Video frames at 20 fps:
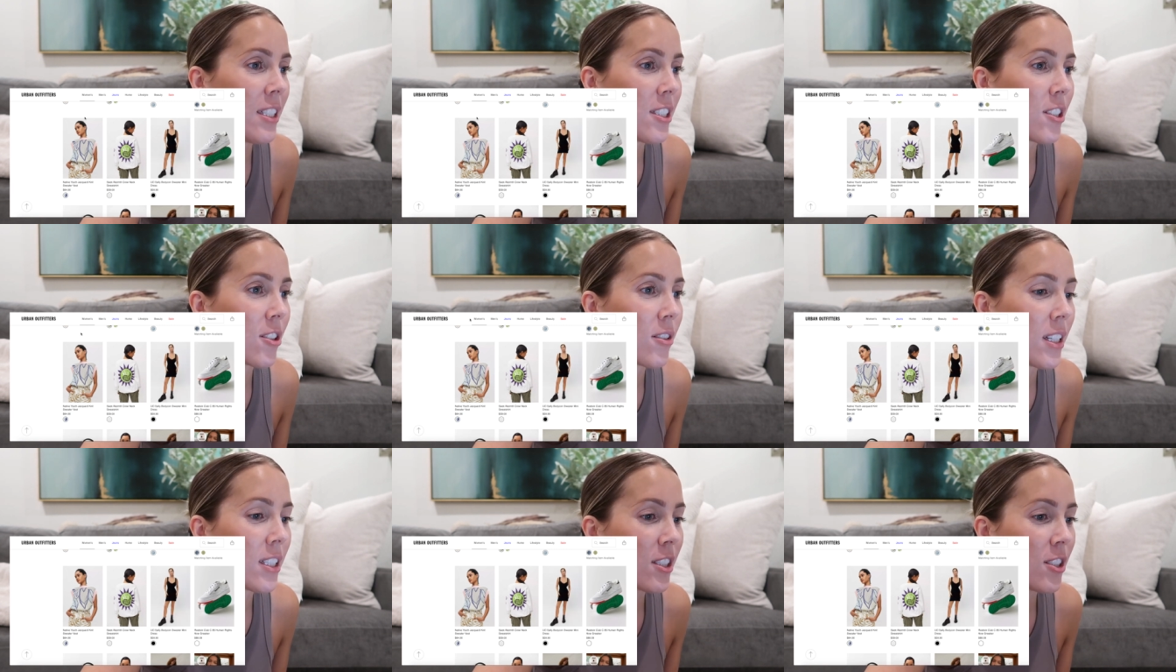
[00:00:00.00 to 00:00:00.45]

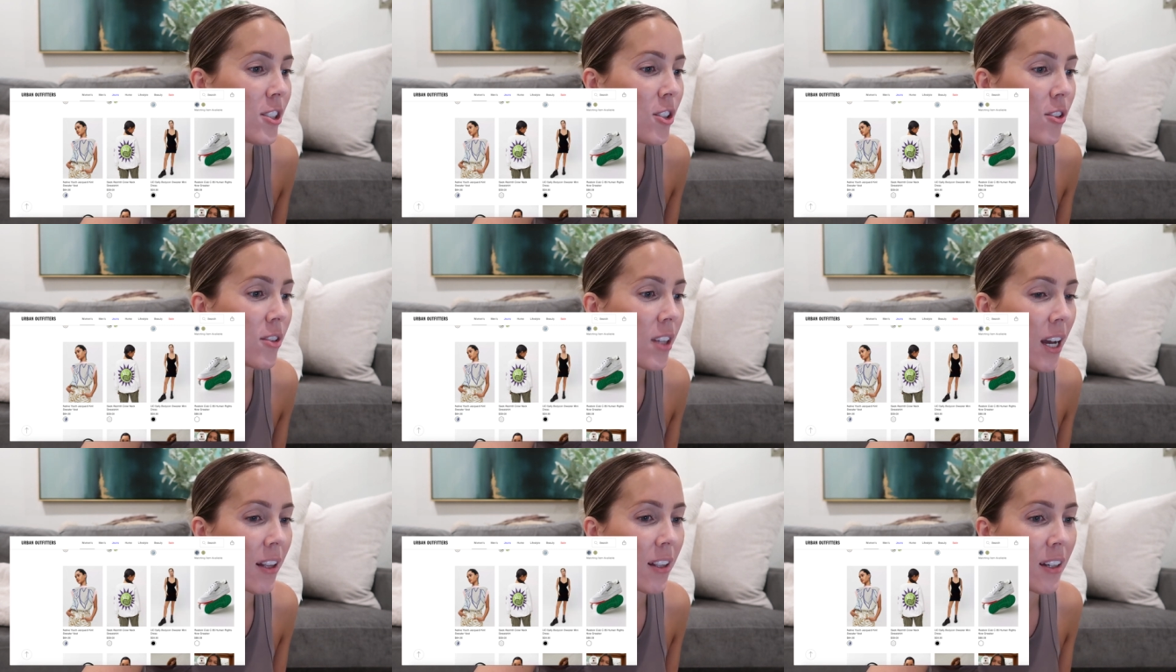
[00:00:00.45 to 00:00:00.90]
So let's
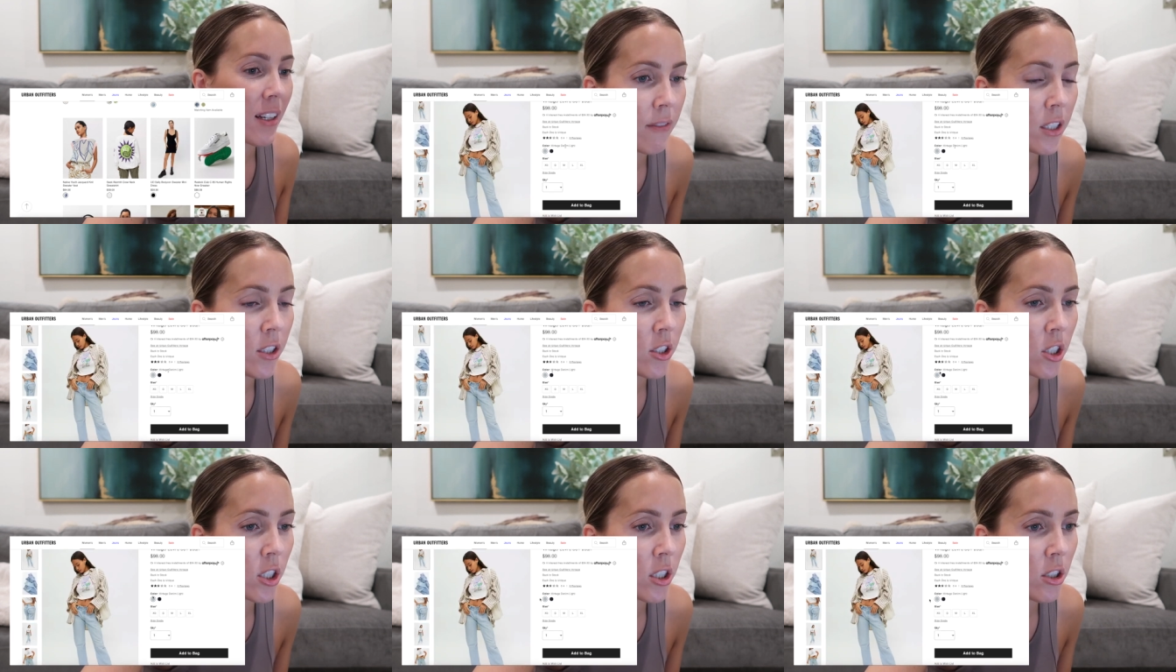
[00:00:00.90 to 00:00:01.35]
do that.
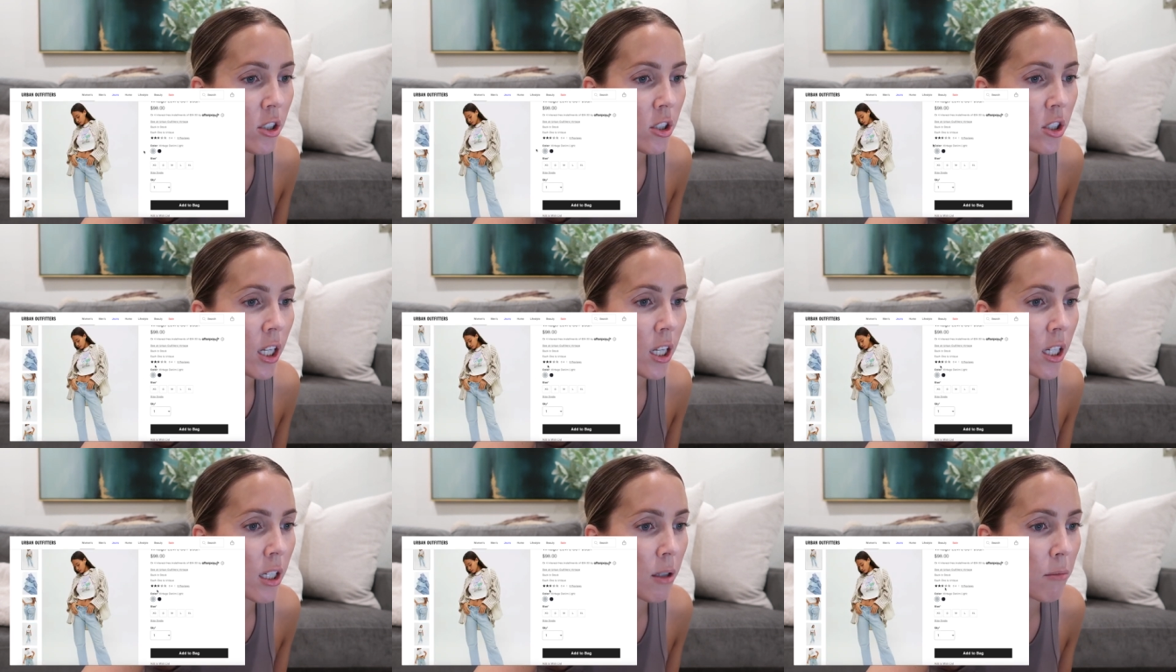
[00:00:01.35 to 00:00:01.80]
Vintage
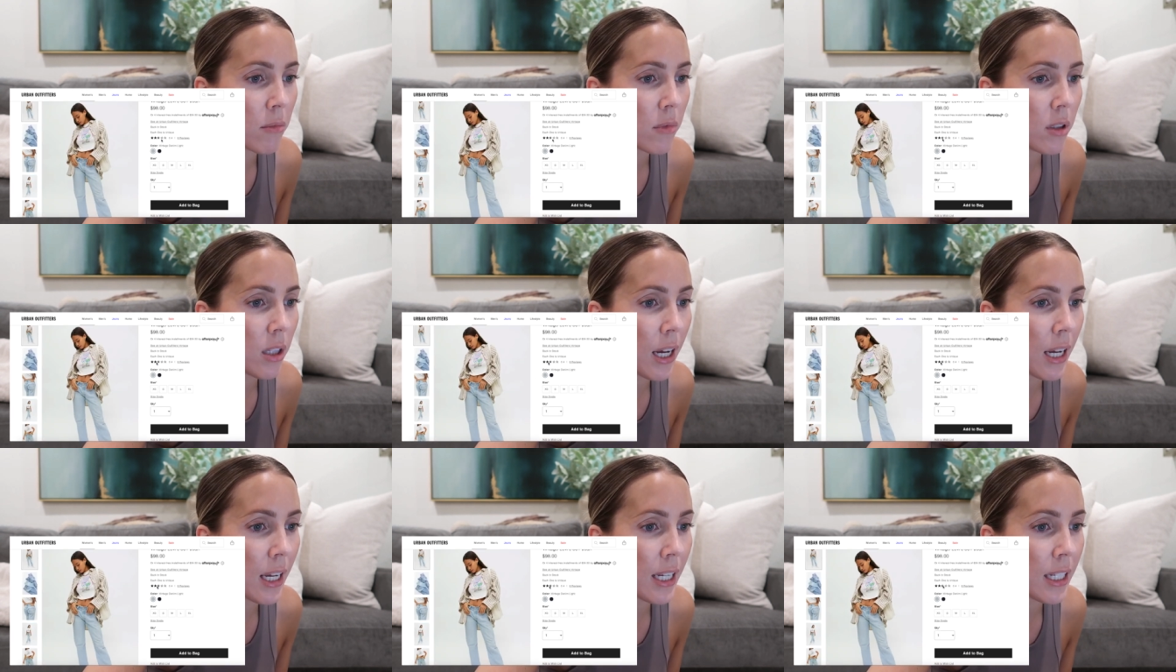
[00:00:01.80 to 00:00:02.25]
denim
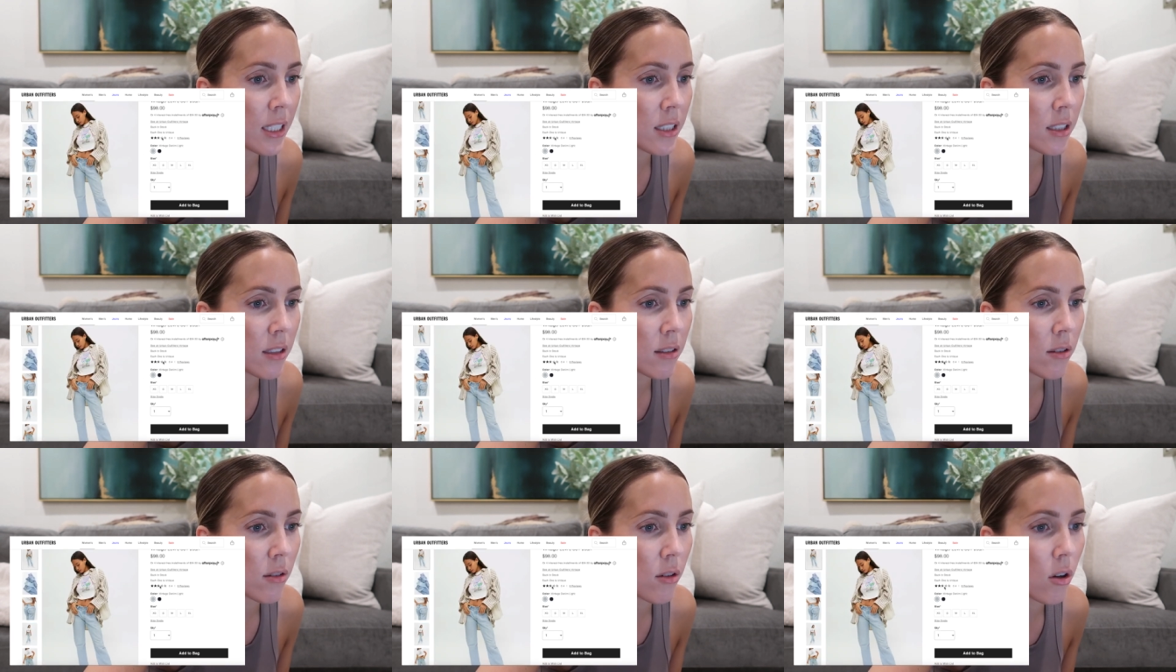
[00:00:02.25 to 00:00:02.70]

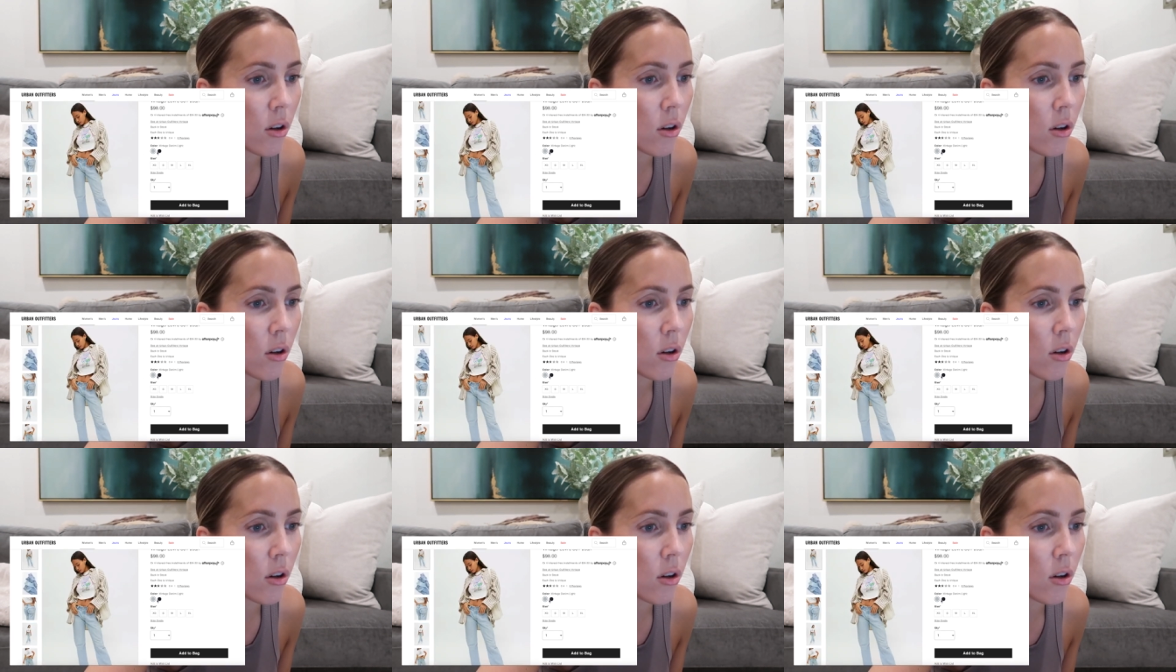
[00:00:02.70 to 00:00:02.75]
lights.